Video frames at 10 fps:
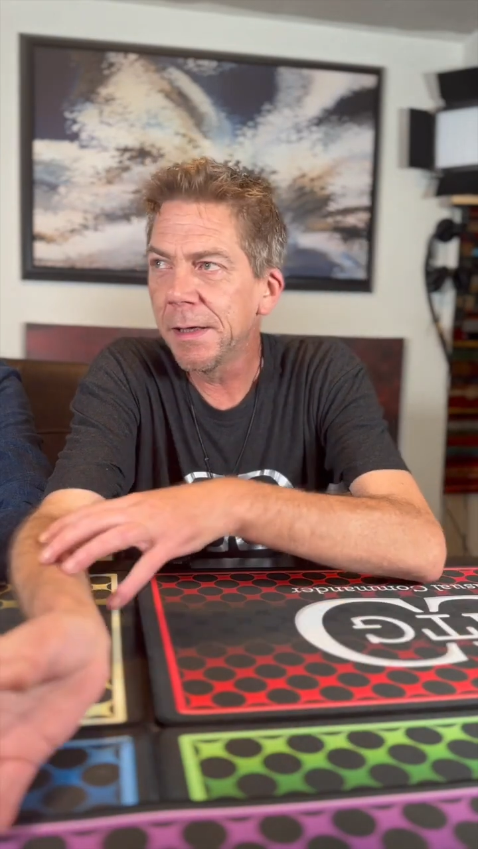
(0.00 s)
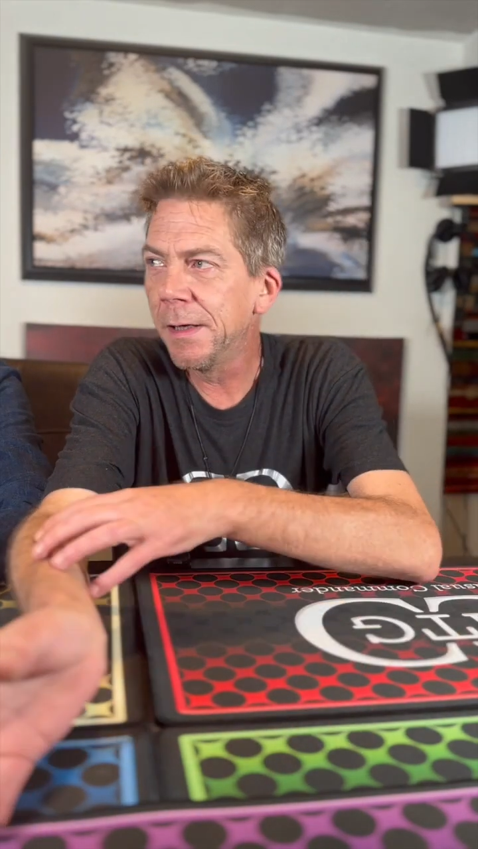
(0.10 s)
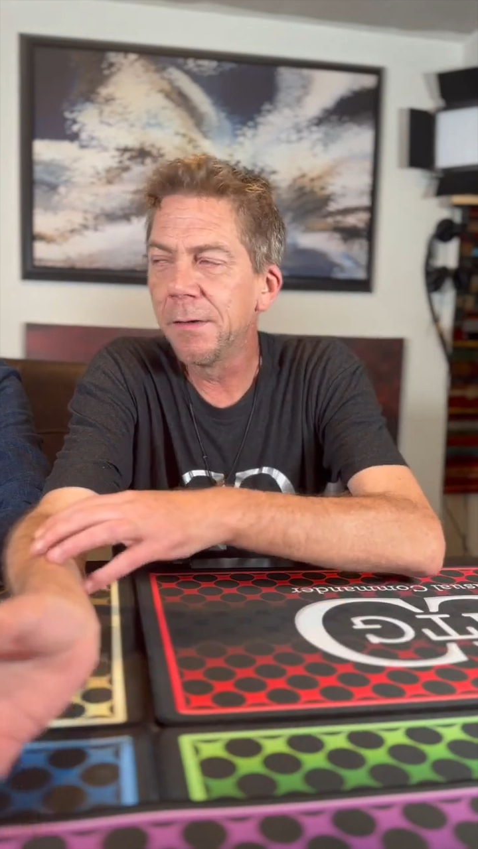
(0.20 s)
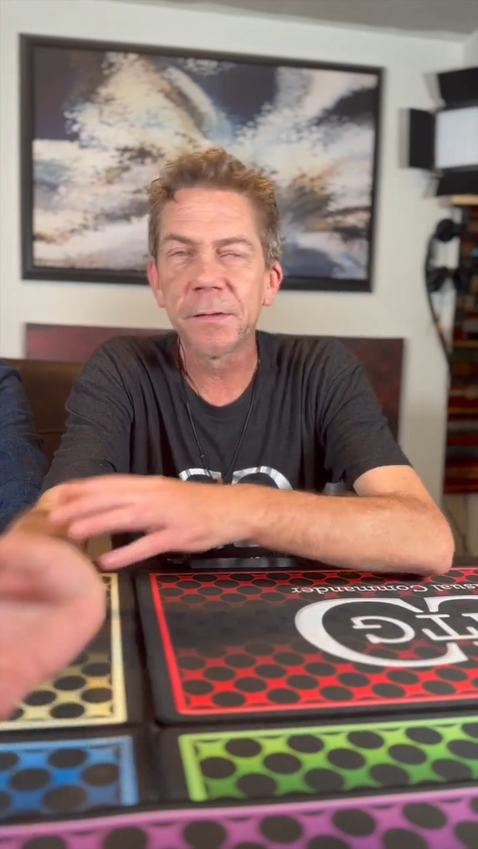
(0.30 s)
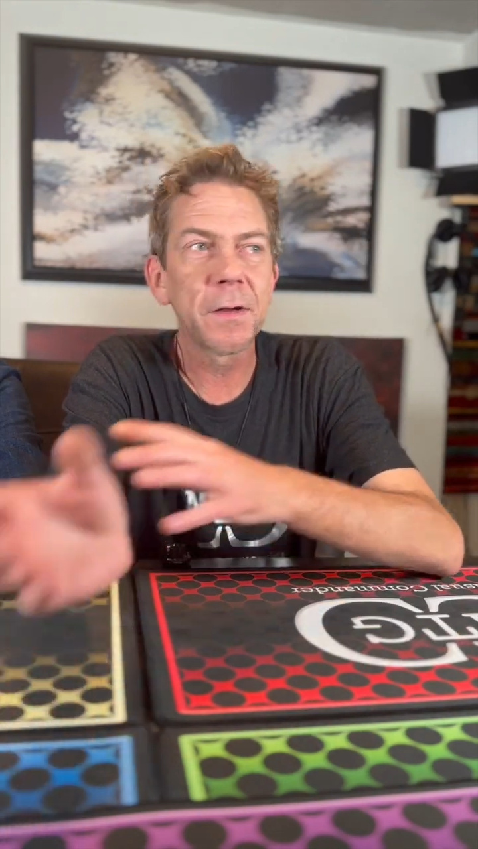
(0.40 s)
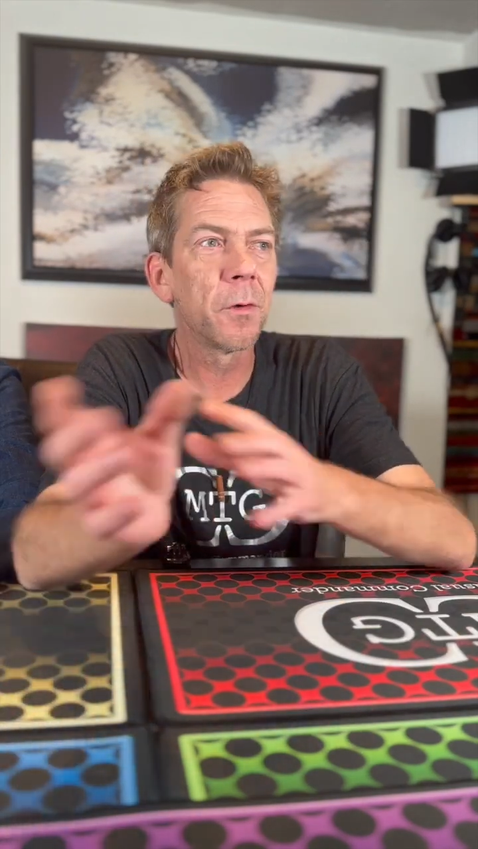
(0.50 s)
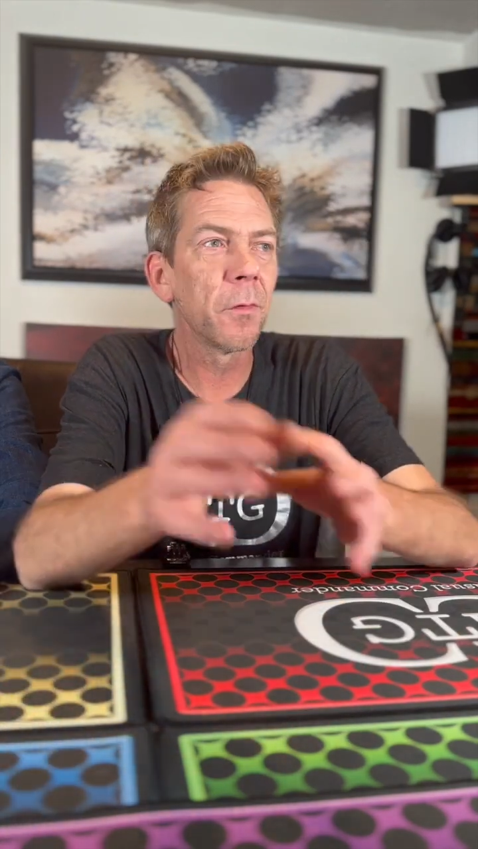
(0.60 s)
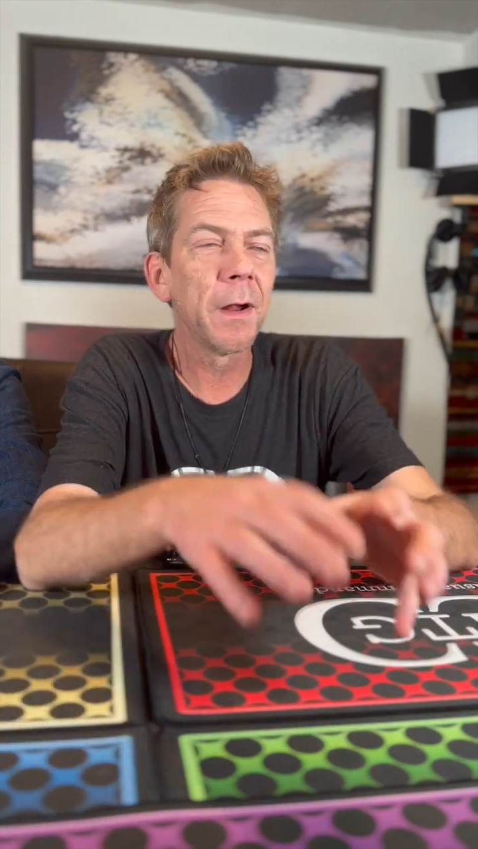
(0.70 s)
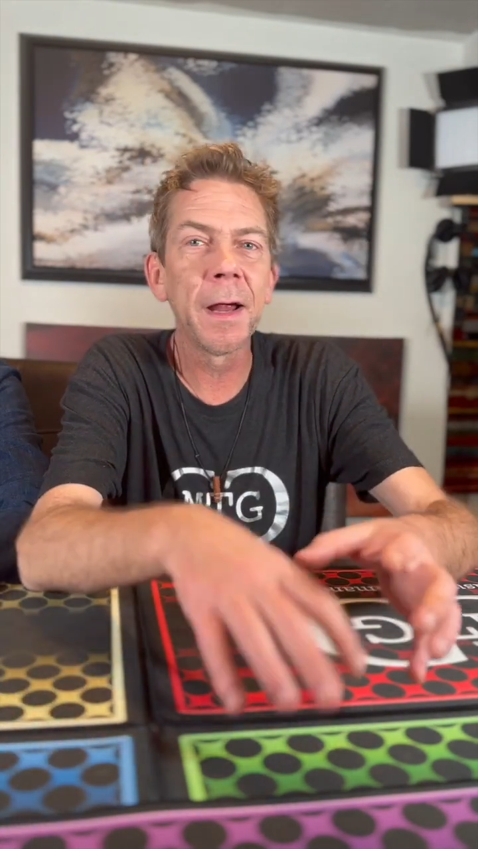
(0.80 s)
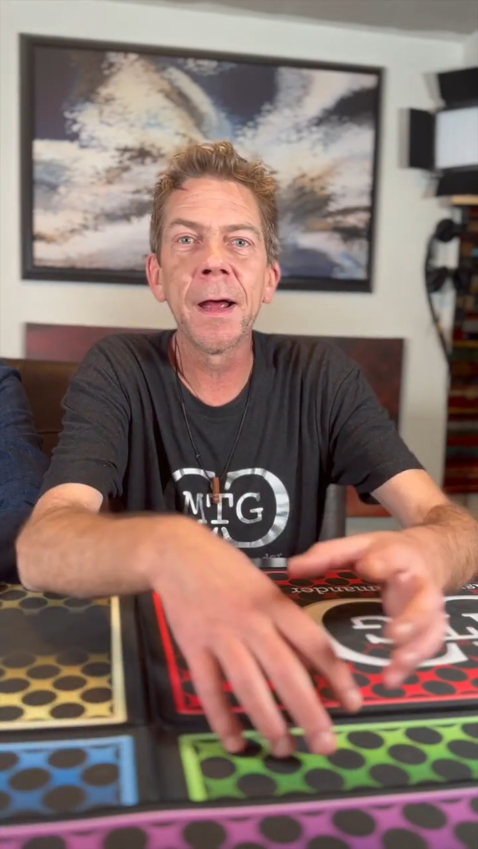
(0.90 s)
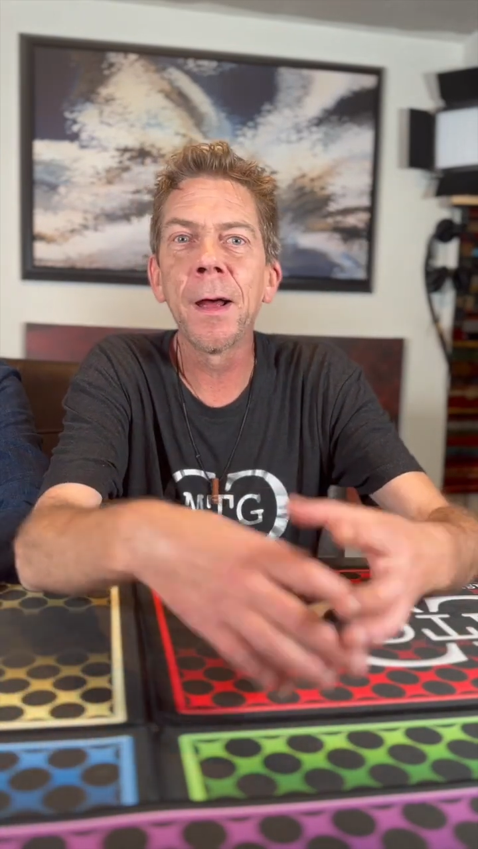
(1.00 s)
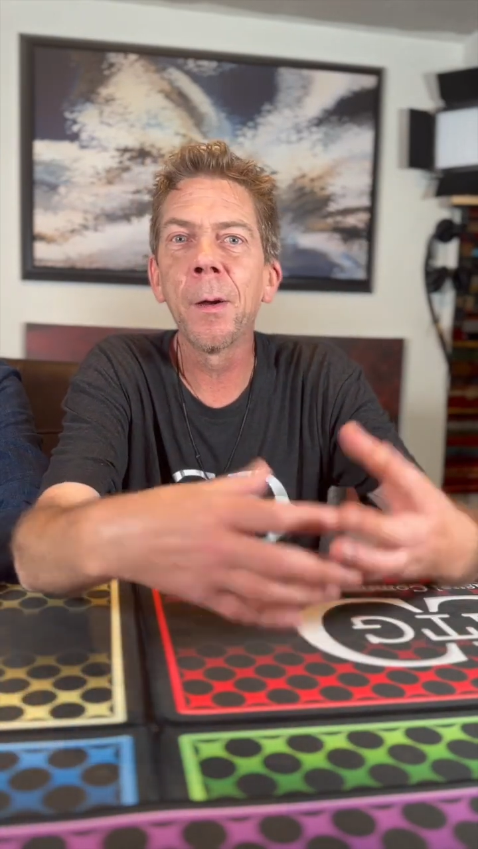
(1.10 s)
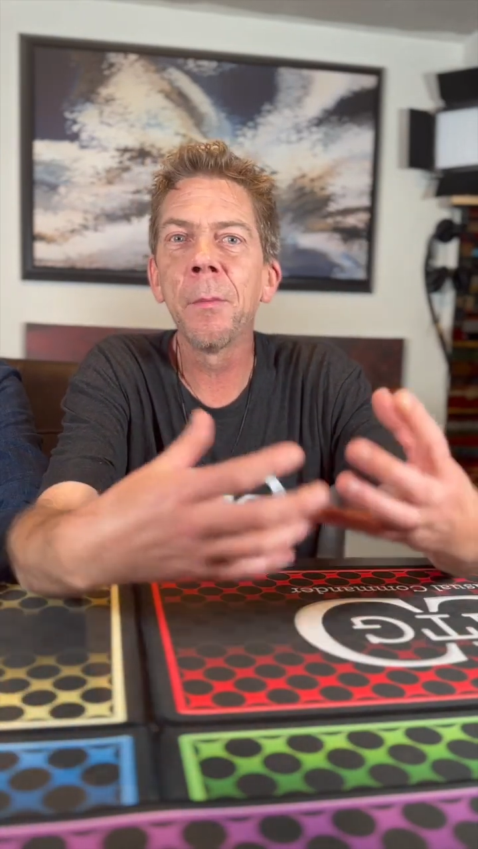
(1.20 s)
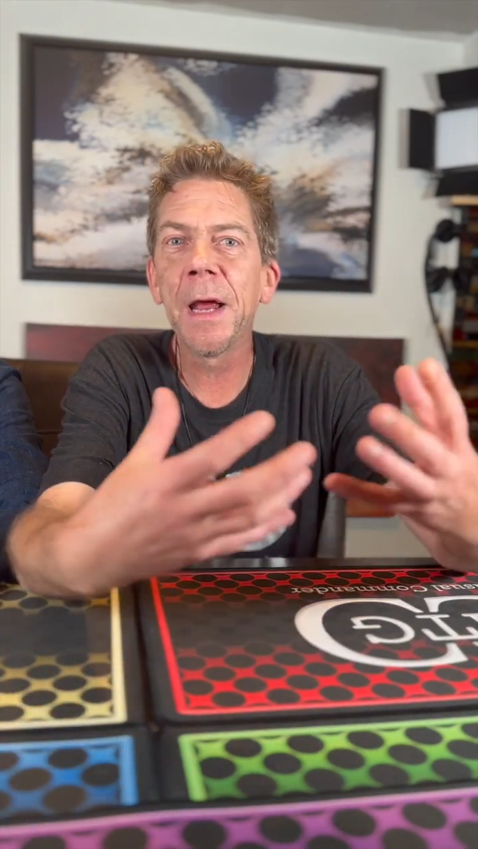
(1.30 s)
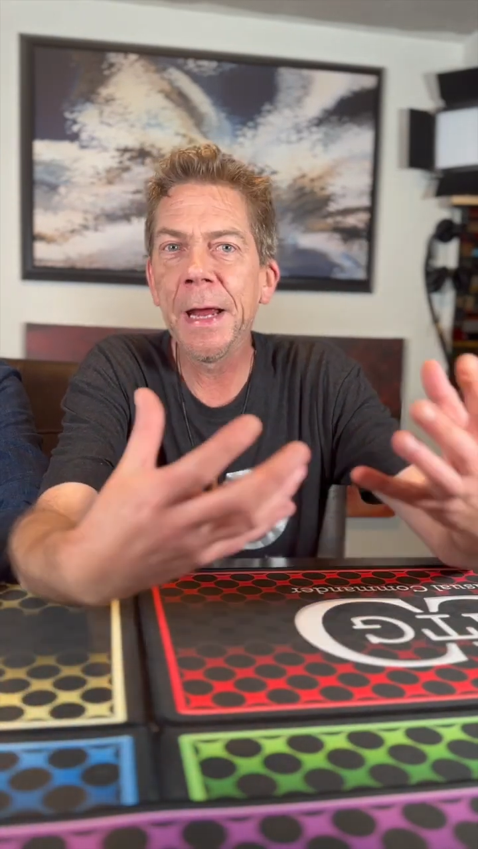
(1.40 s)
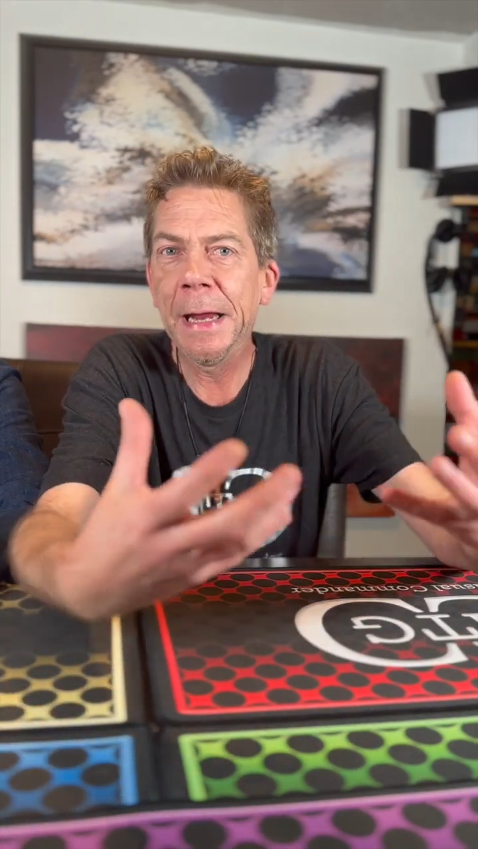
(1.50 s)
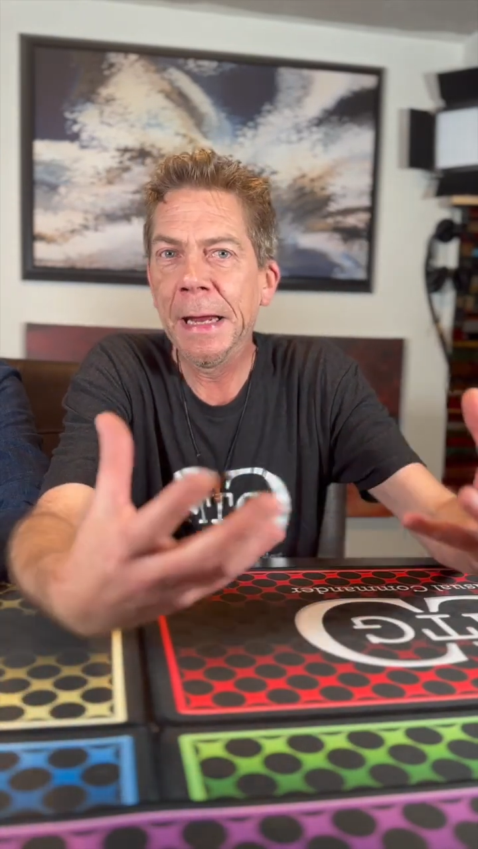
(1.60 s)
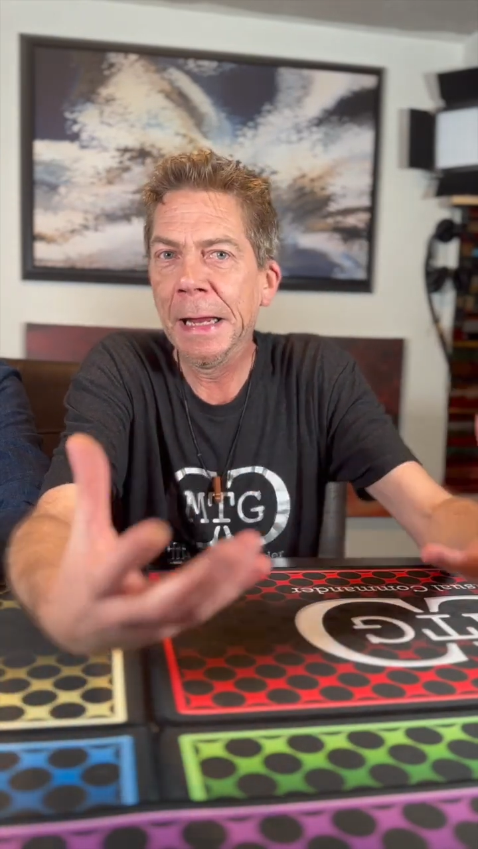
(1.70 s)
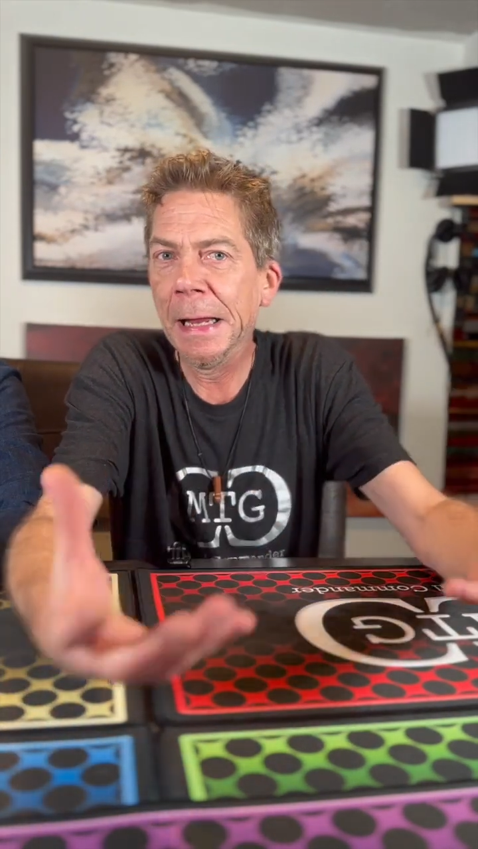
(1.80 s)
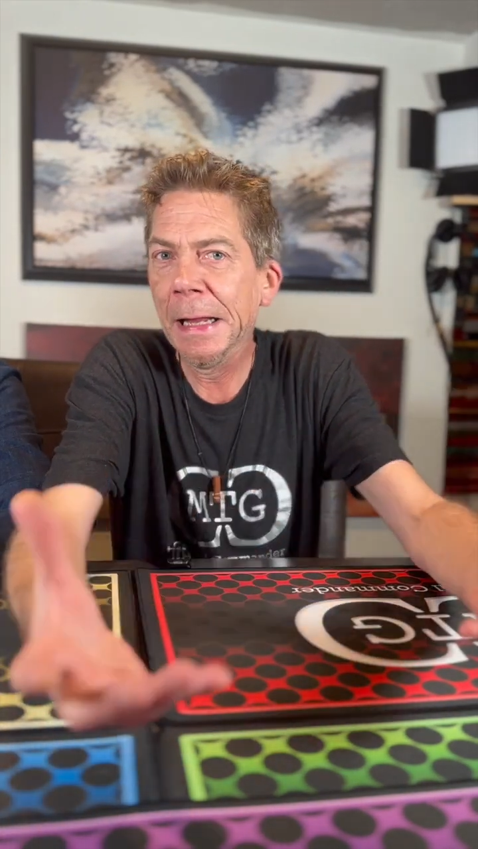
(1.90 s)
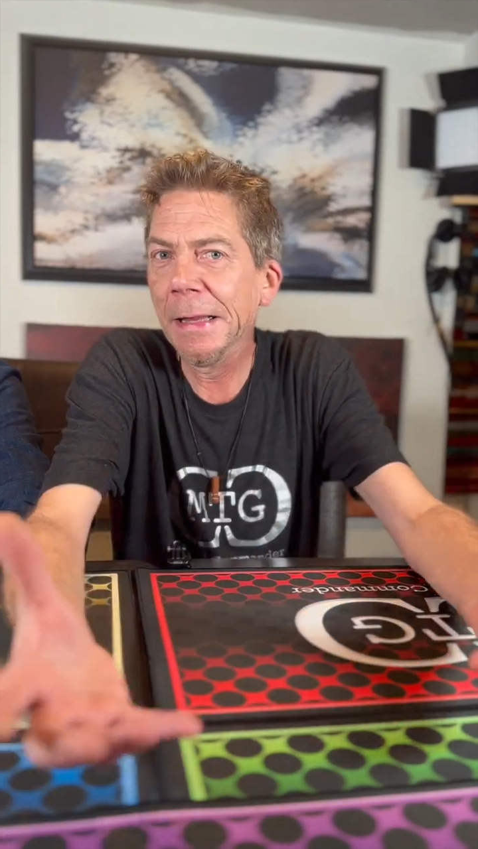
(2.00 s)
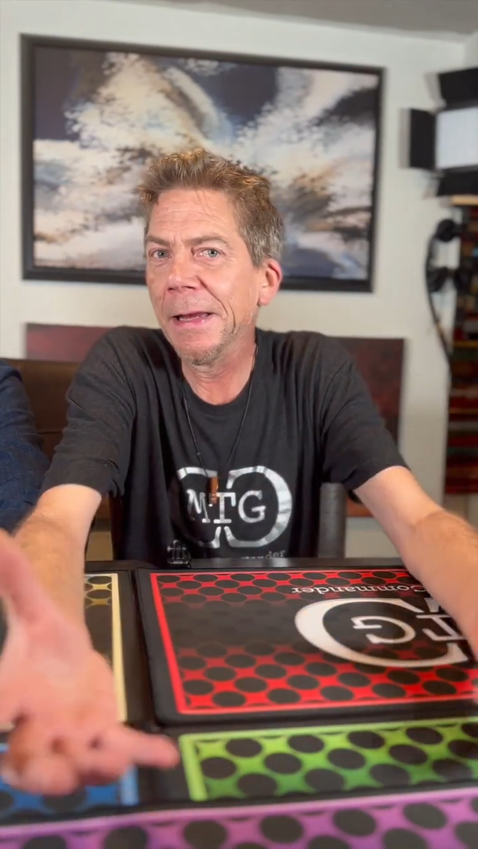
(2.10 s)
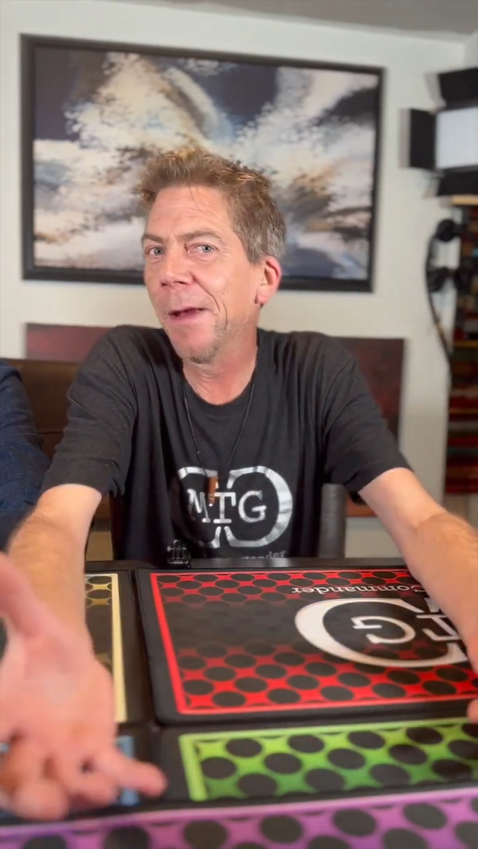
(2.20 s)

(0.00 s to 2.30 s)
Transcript: Instagram and the